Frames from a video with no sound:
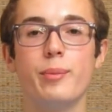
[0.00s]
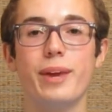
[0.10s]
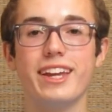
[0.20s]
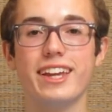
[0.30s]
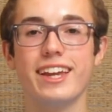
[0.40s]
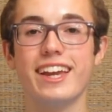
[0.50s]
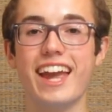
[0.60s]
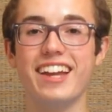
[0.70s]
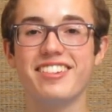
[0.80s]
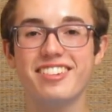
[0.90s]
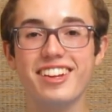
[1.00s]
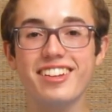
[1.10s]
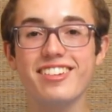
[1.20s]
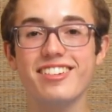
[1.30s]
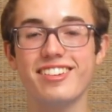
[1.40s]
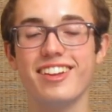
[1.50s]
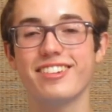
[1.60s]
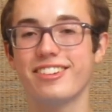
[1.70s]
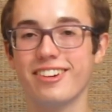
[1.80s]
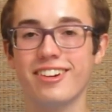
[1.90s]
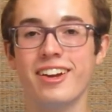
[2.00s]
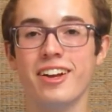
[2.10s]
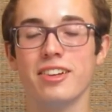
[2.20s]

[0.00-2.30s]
making a 6 sensor